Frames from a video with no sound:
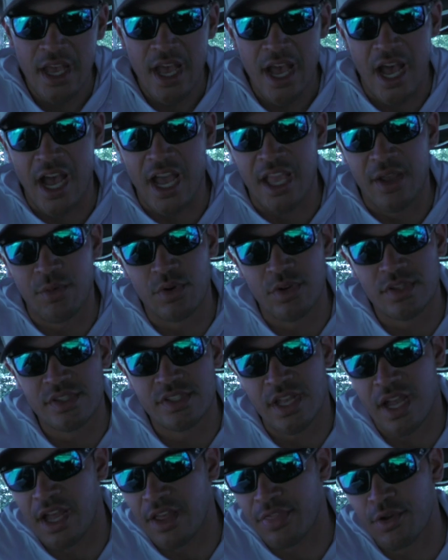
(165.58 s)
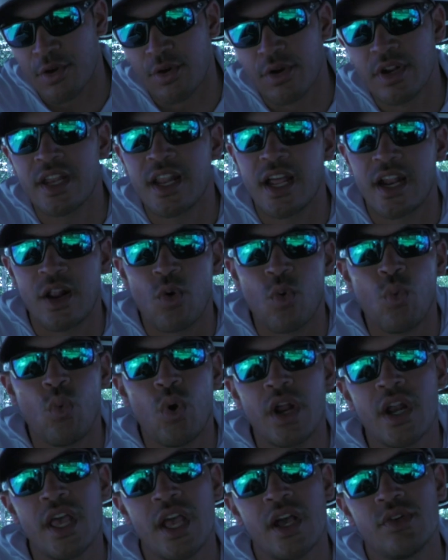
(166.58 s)
I was throwing it on a
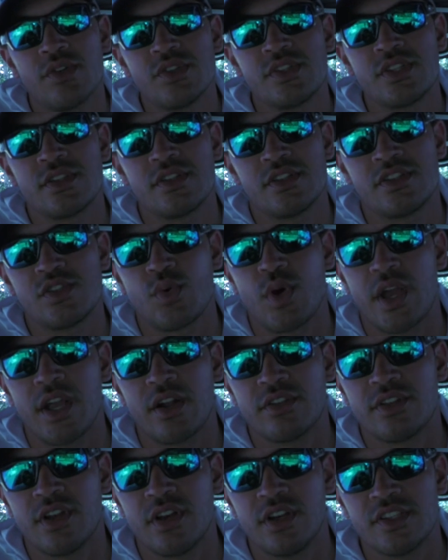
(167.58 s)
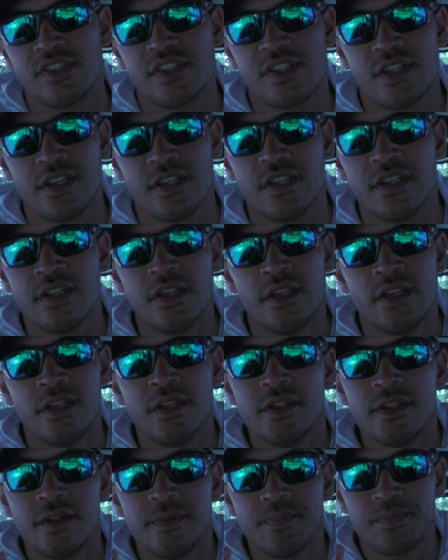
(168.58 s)
1 ounce Swagger tungsten
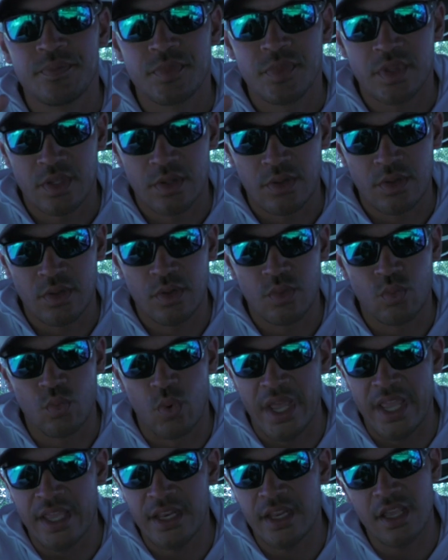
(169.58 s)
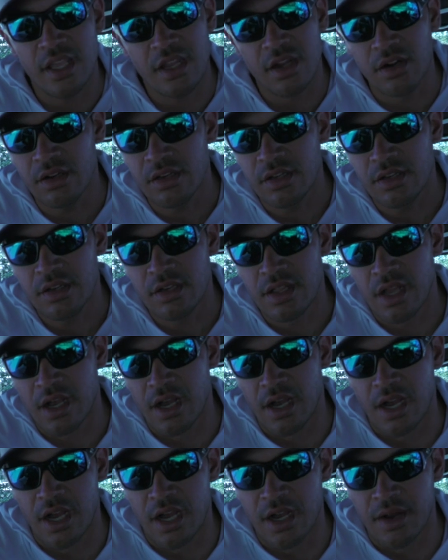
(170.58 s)
weight here.
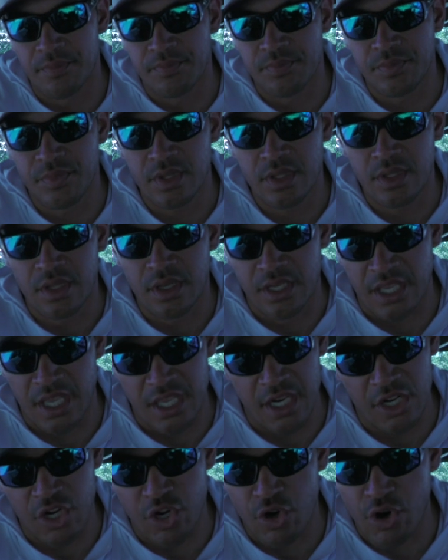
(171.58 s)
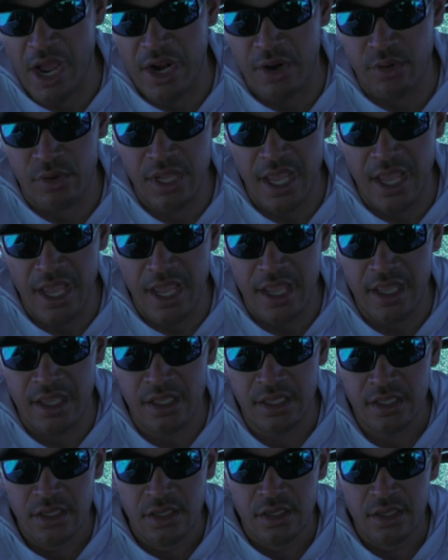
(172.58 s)
Again, a CURADO K,
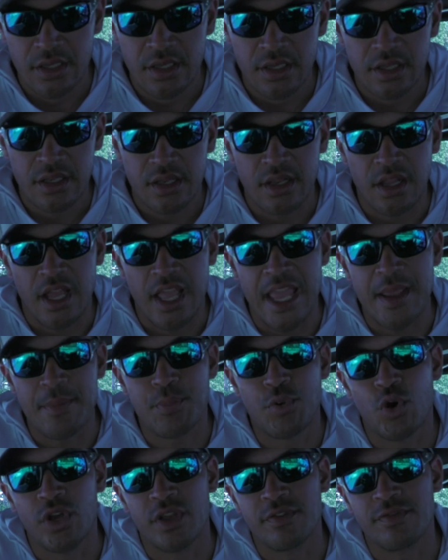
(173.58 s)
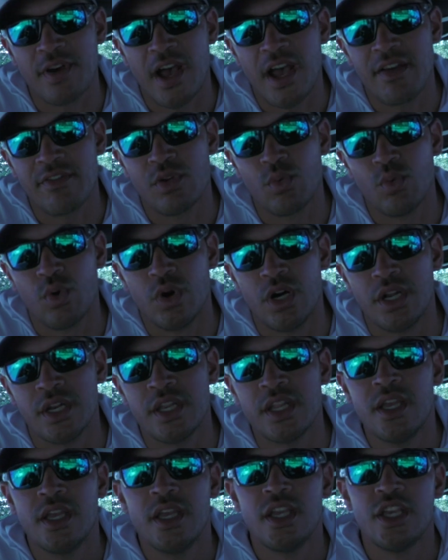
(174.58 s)
8.5 to
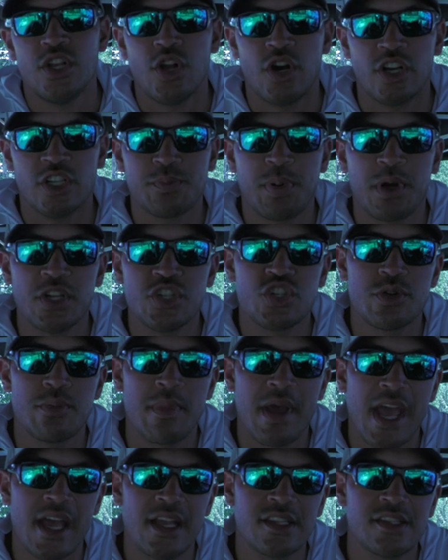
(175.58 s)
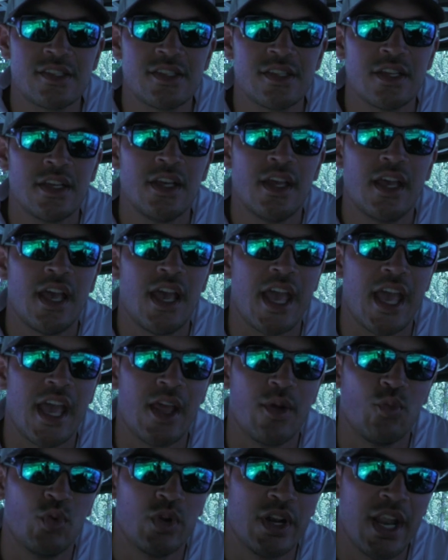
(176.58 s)
1. You know, I was punching mats,
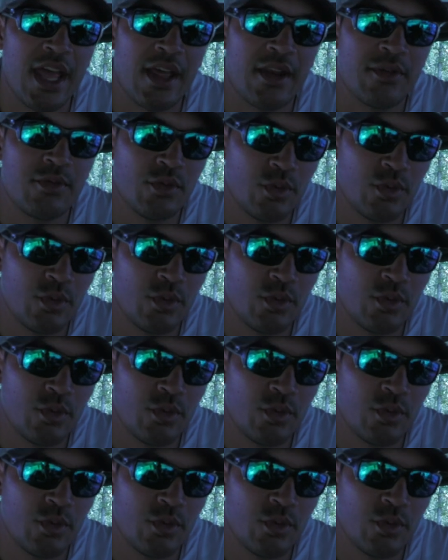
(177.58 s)
and when that